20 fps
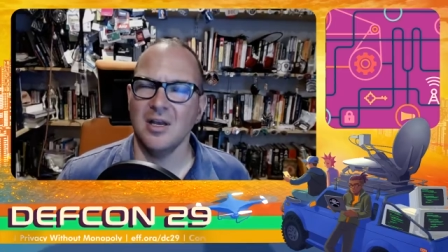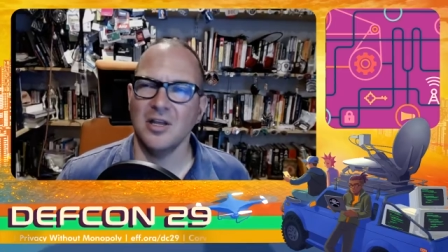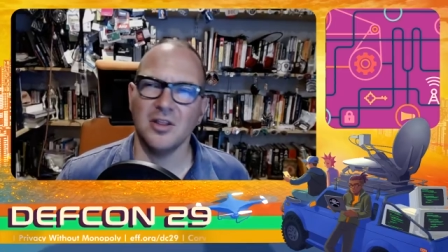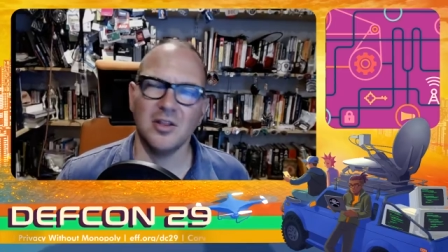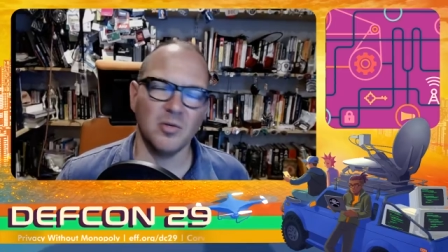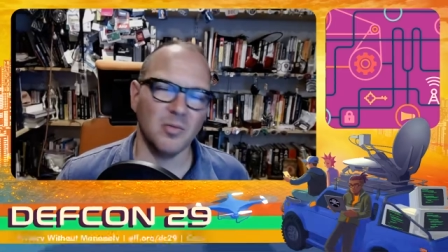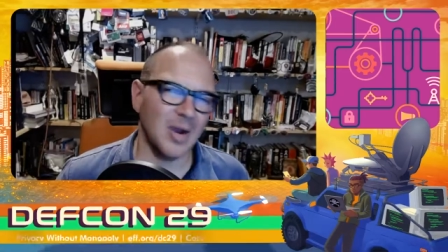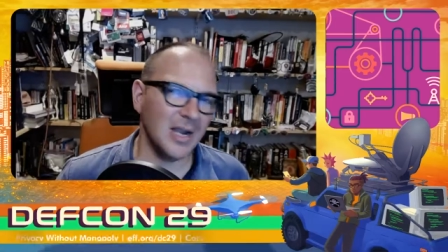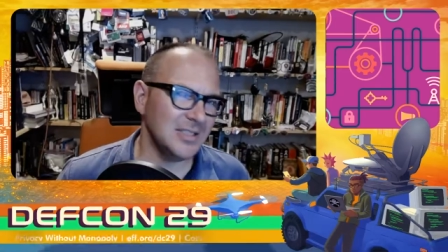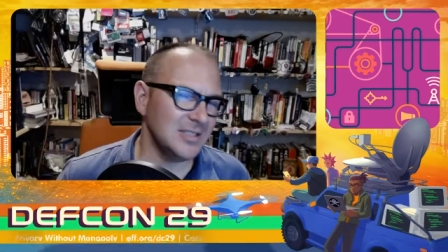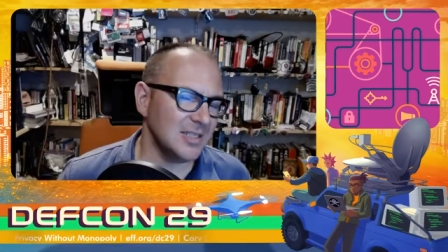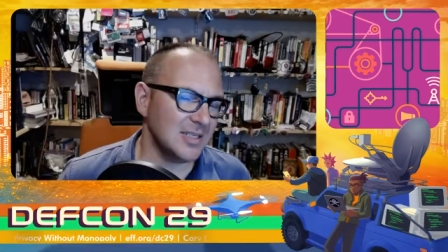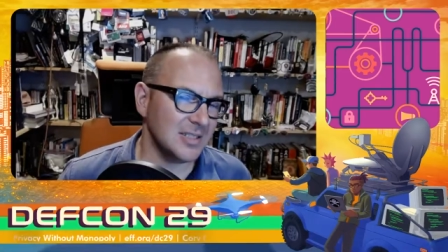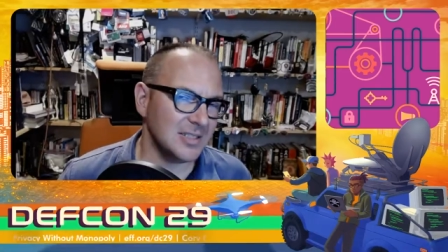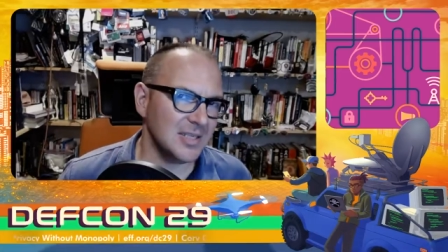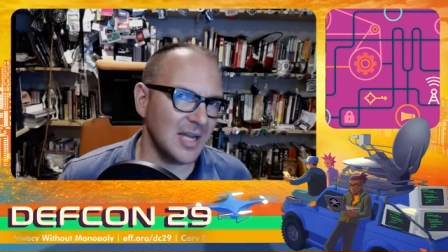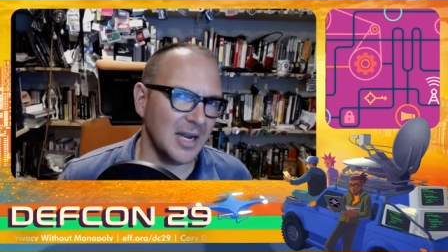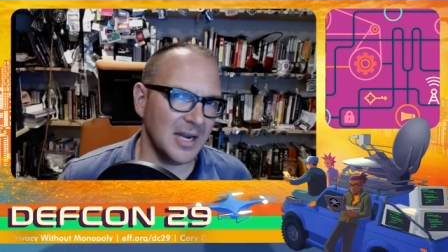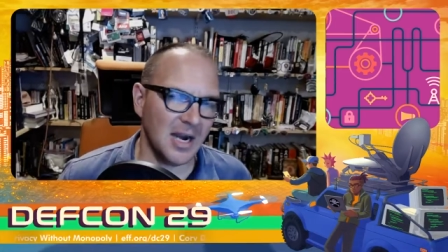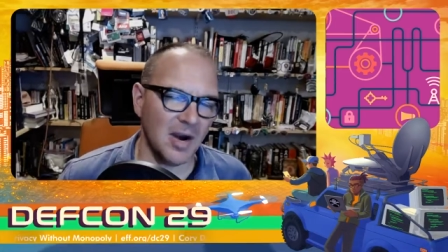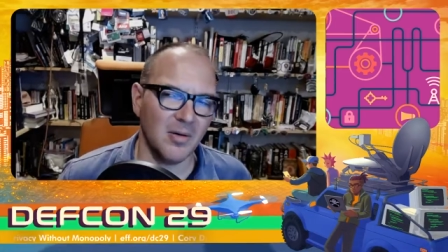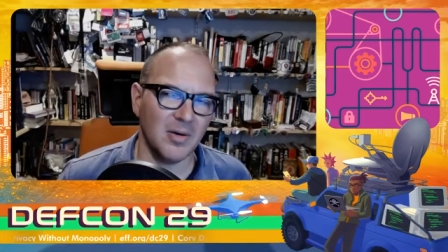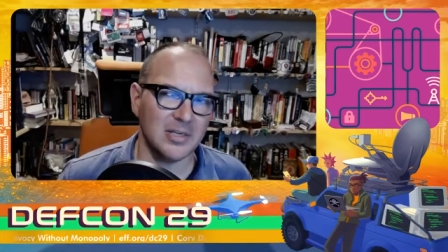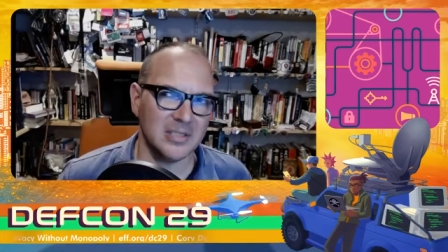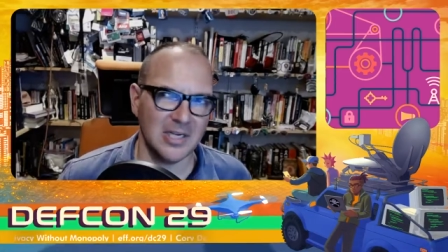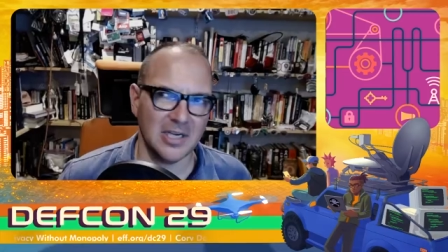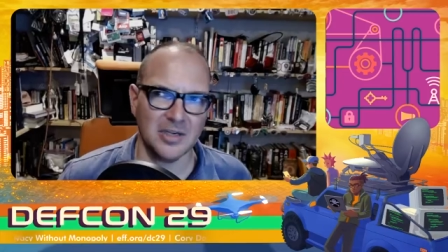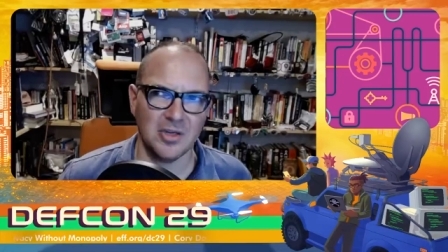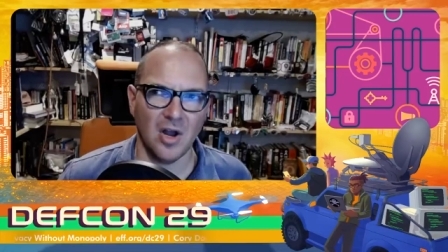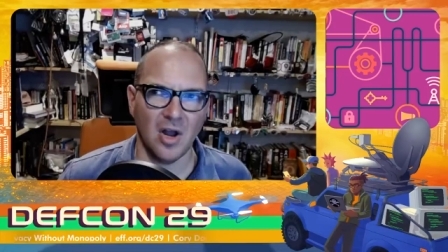The right to decide how our
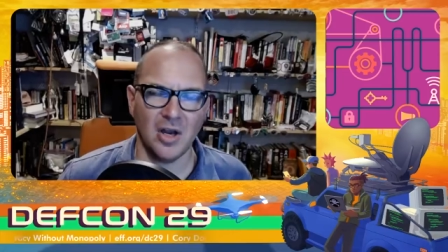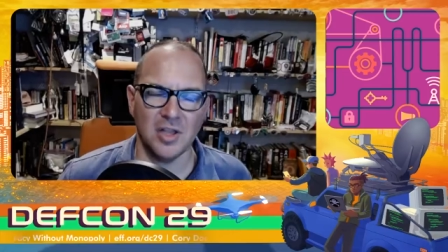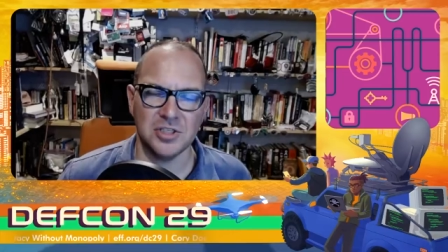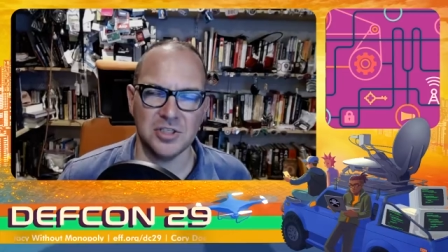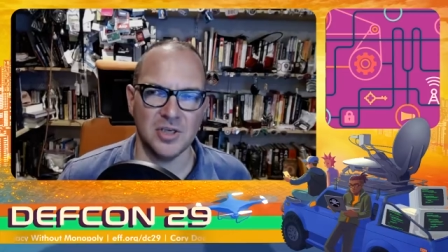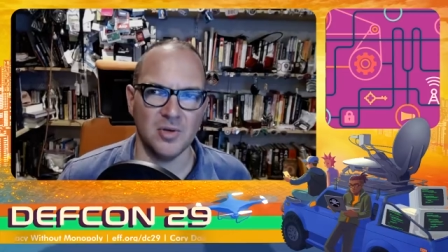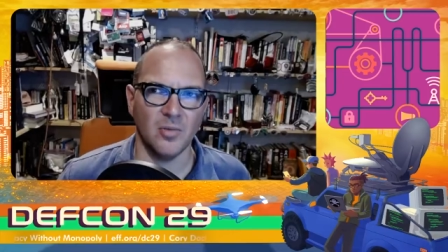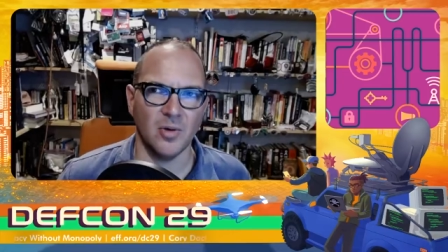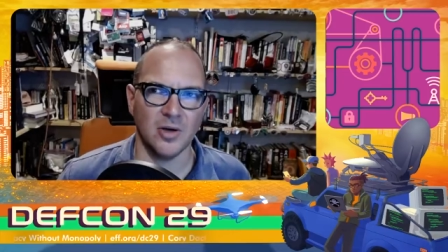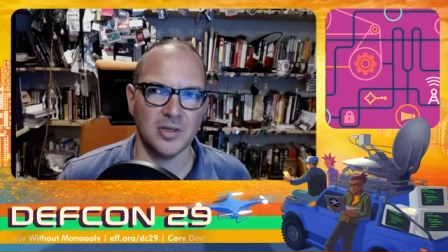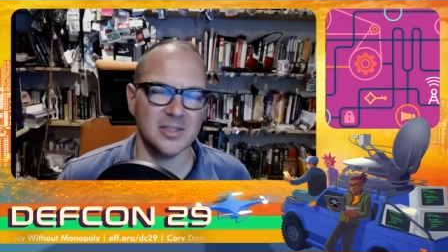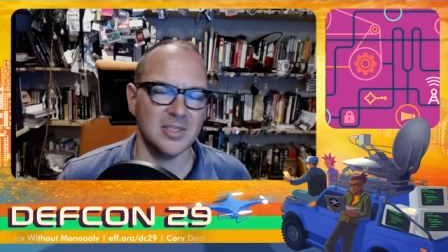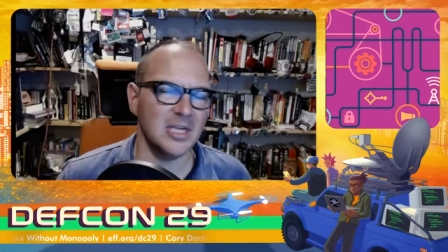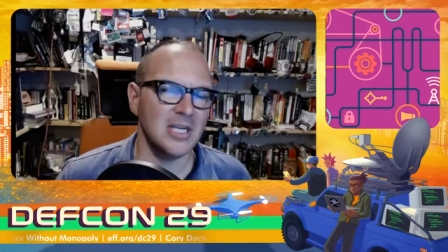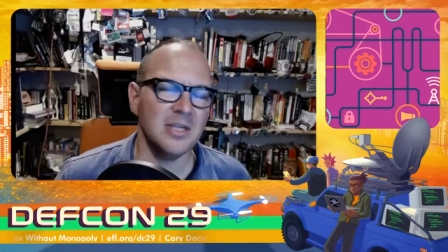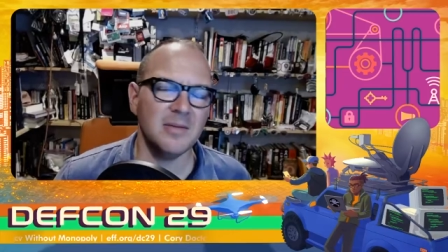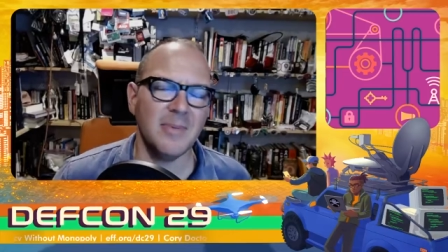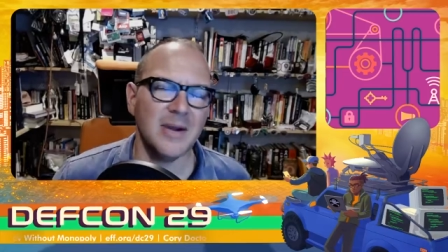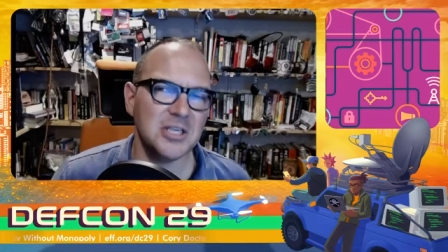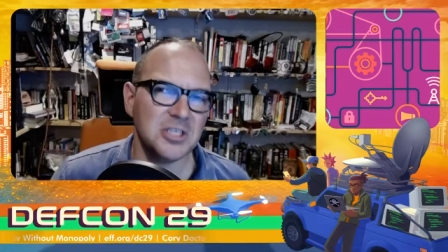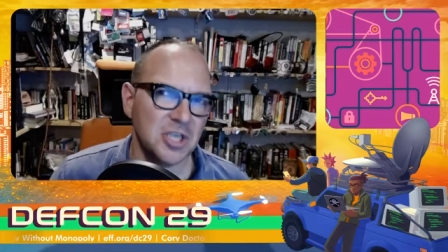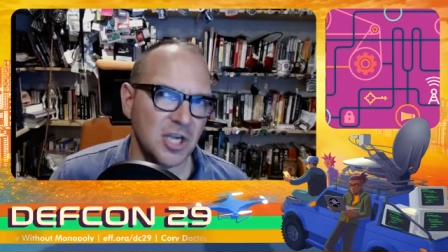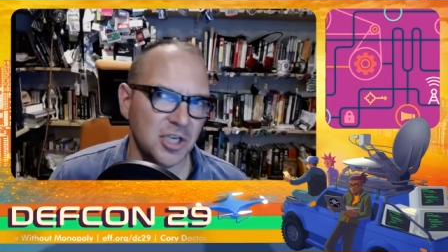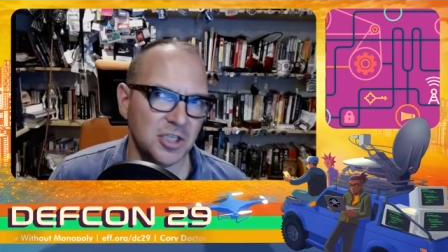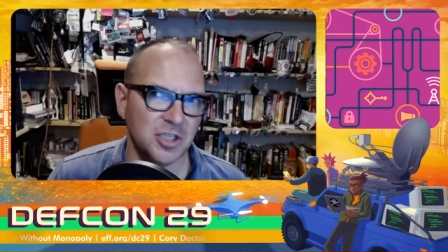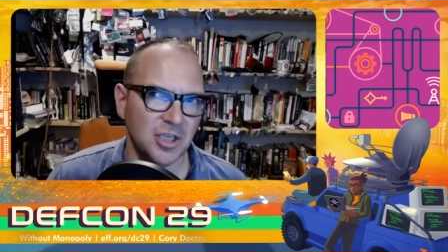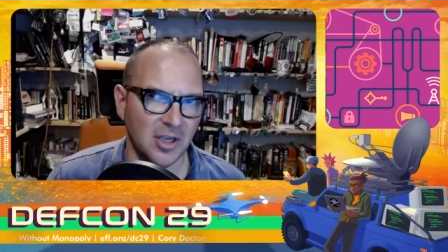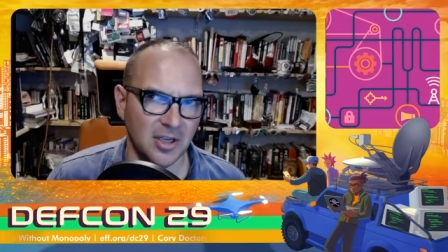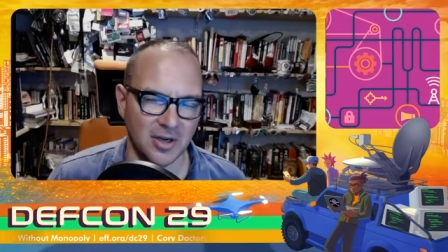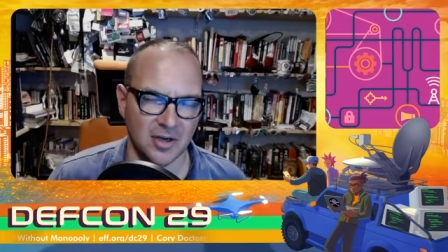technology works, either by
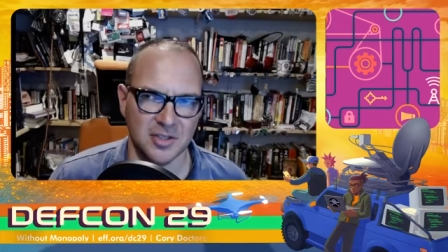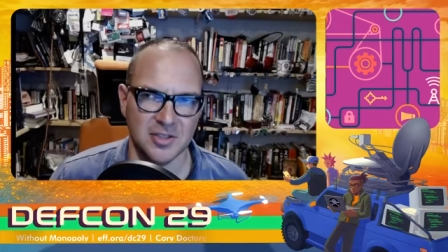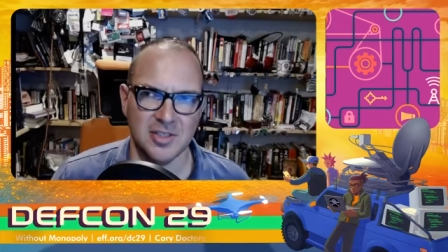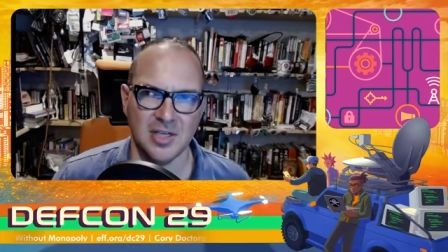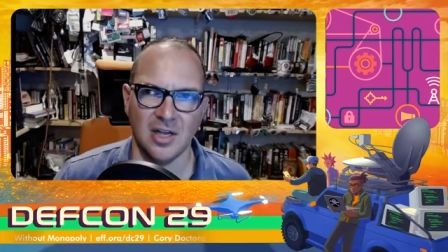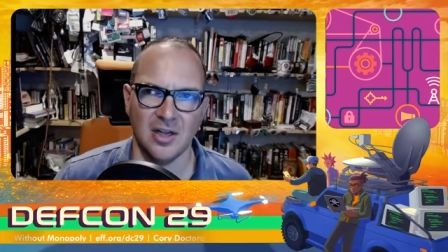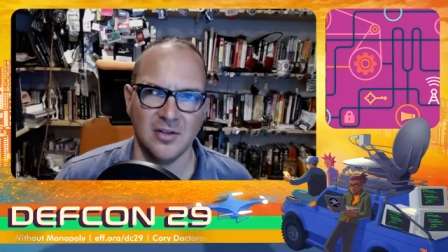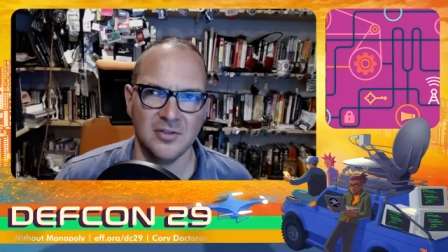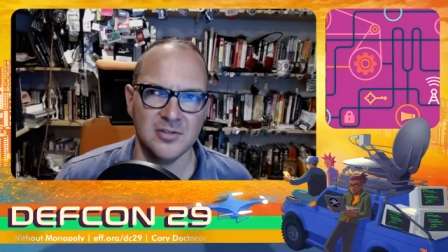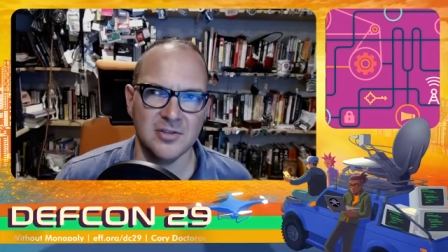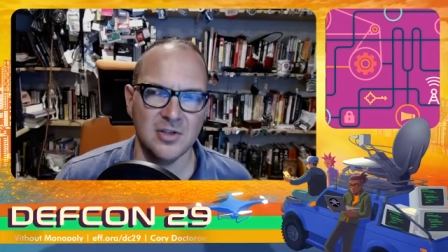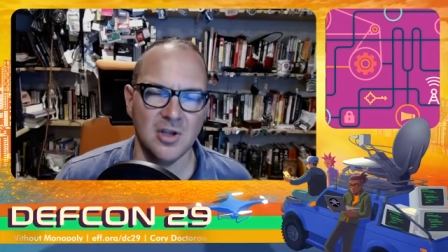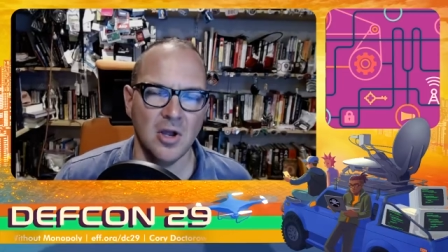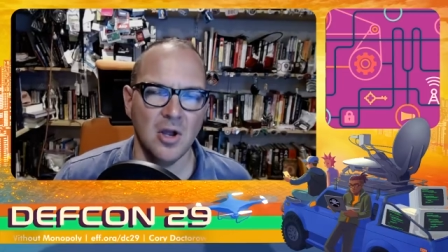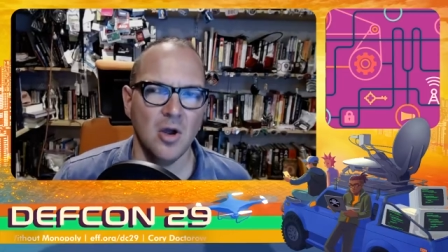changing it ourselves